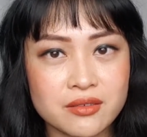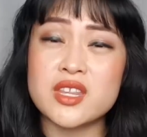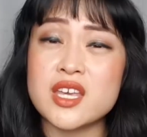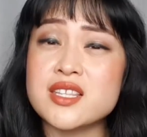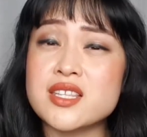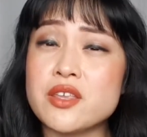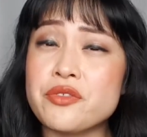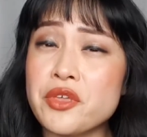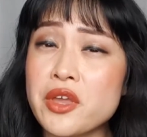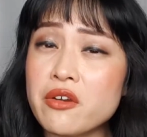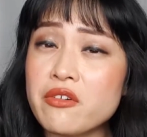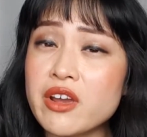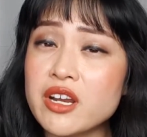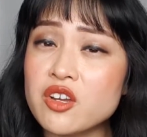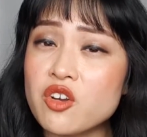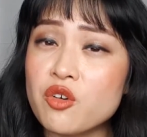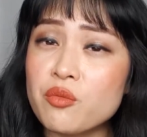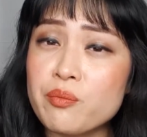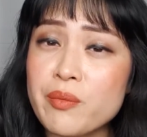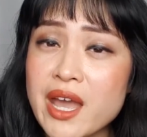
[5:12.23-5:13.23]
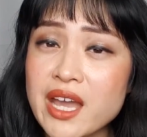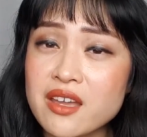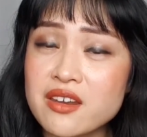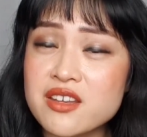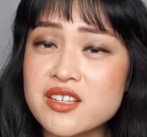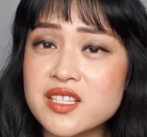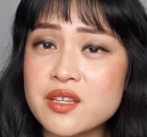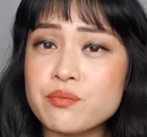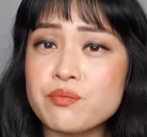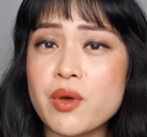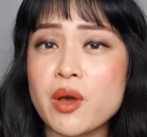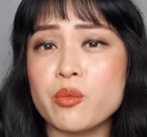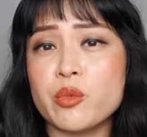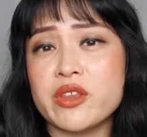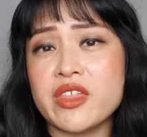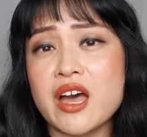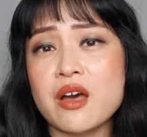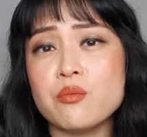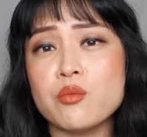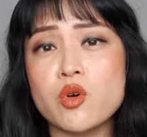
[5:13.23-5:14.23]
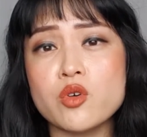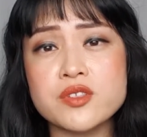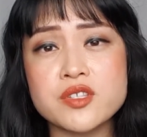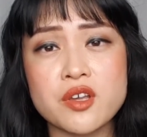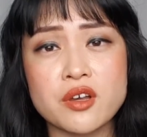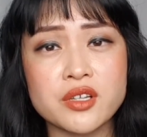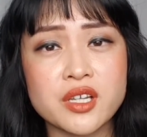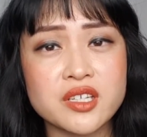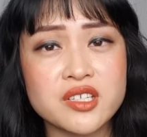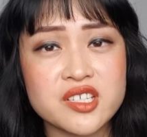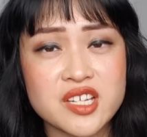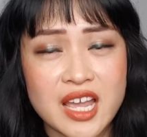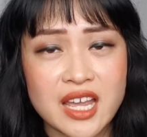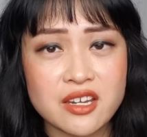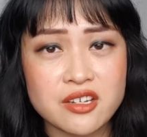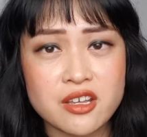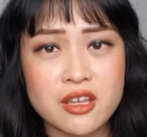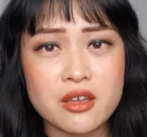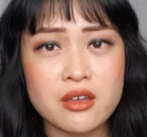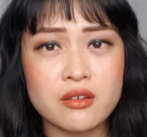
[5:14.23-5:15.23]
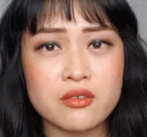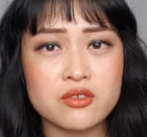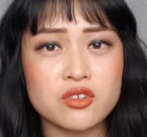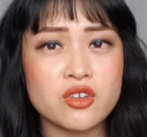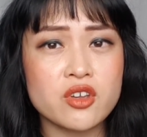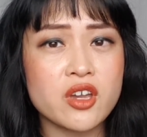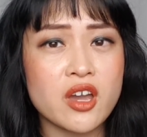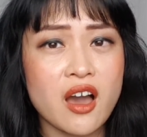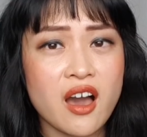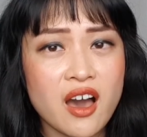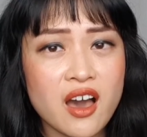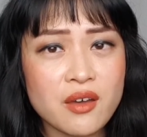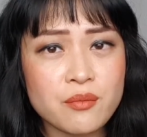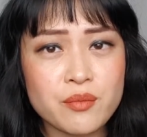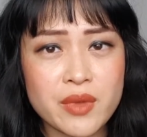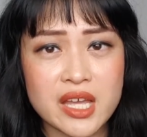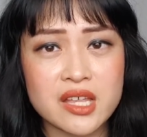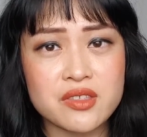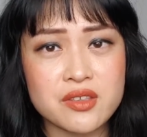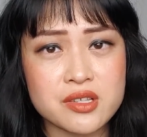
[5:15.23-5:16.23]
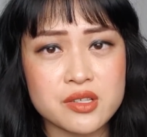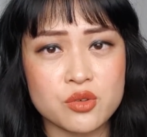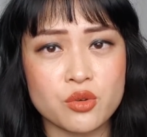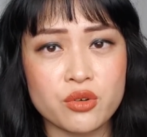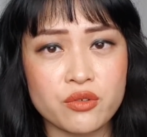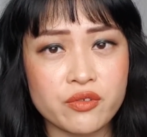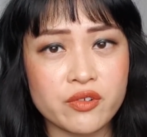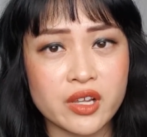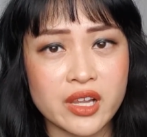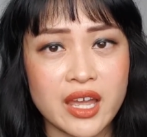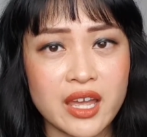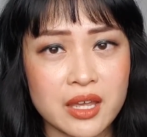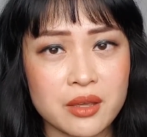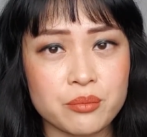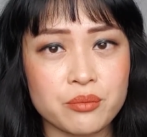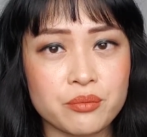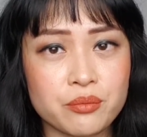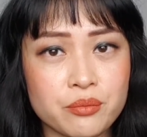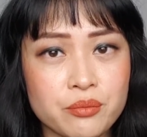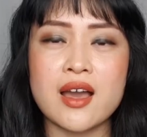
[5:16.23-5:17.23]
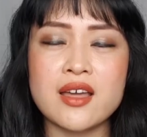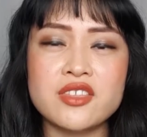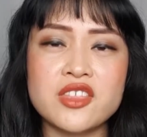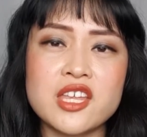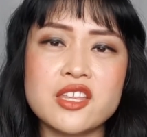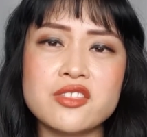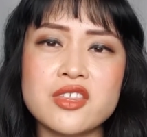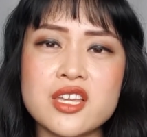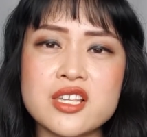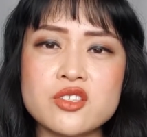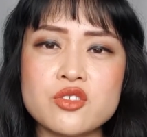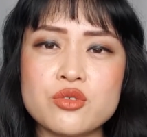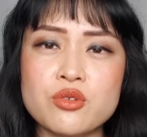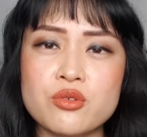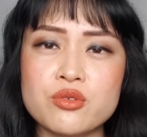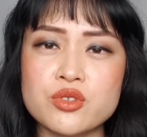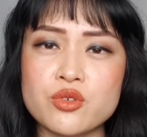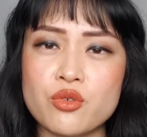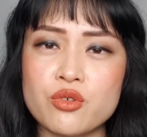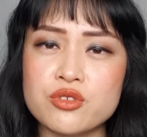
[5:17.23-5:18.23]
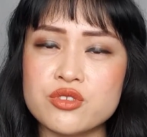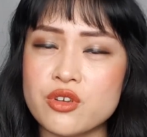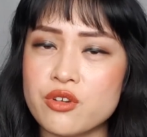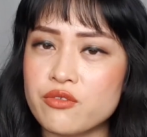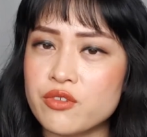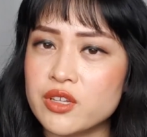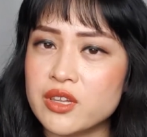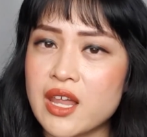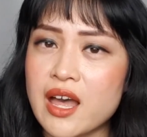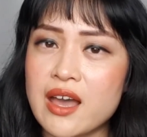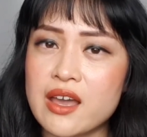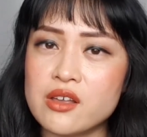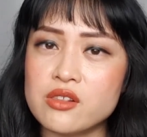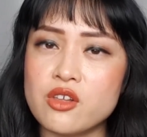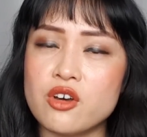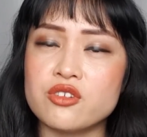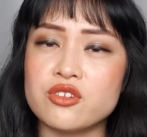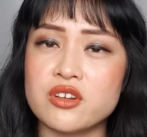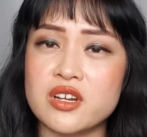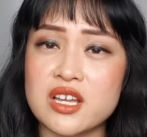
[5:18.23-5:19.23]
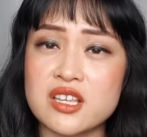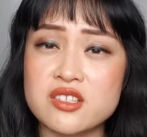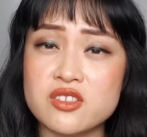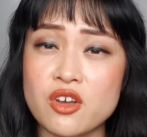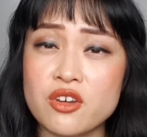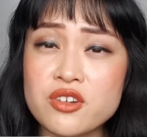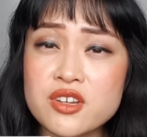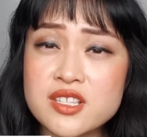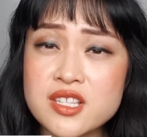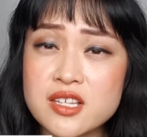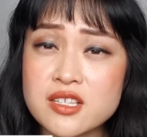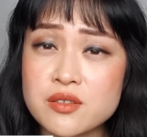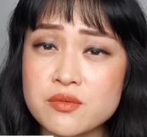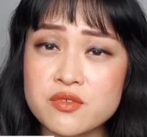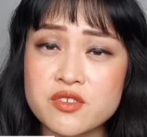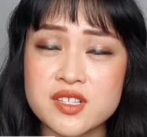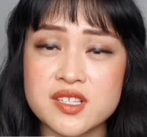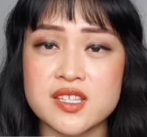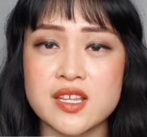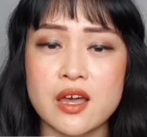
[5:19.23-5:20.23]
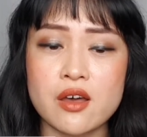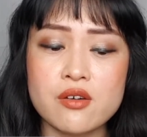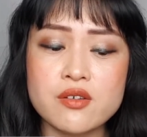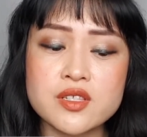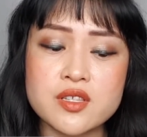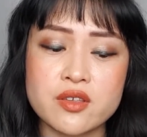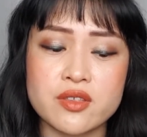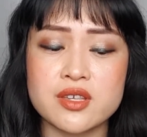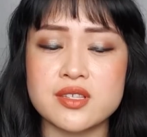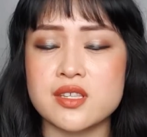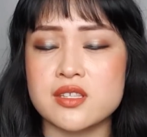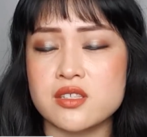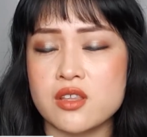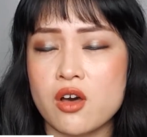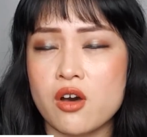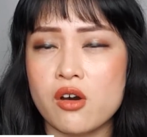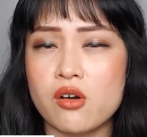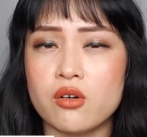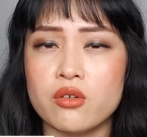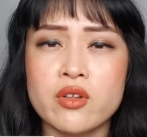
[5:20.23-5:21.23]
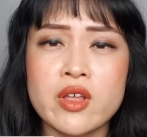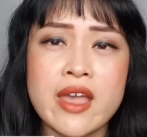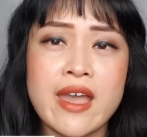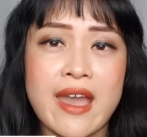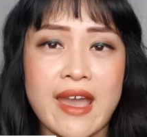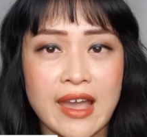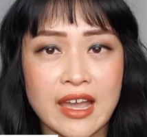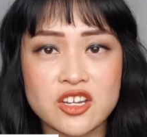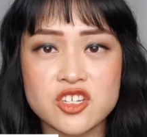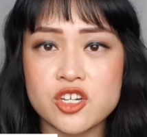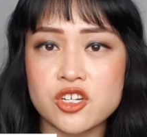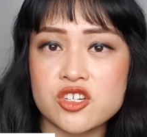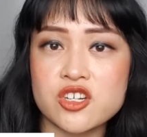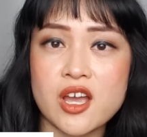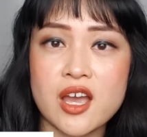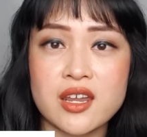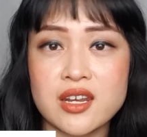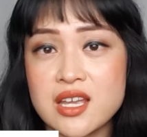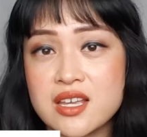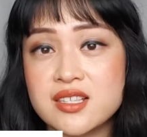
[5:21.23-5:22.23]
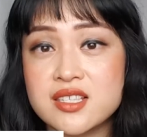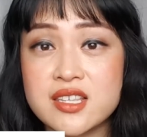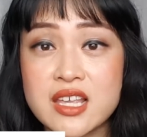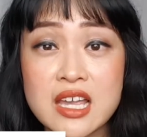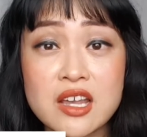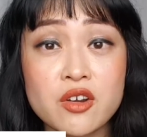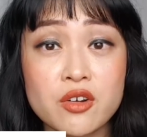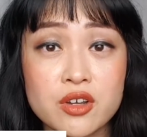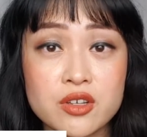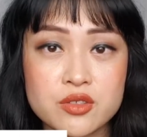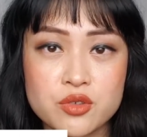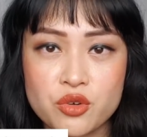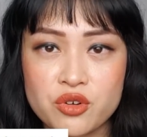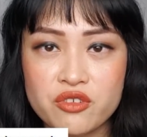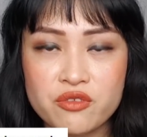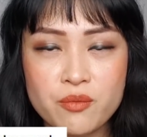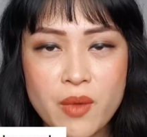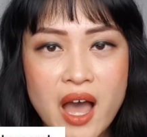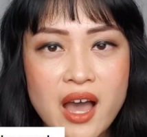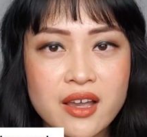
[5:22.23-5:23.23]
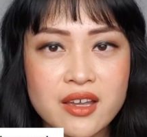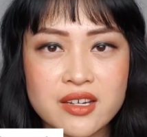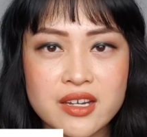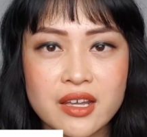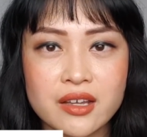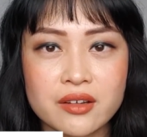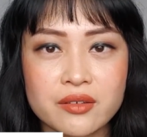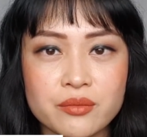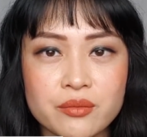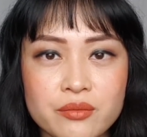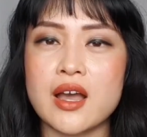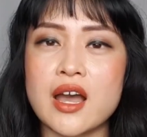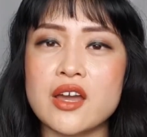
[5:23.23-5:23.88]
There's a theoretical mechanism, but without more solid data, you can't make this sort of claim. I think these tools also rely a lot on exoticism to sell, so this is the whole ancient Chinese secret sort of marketing.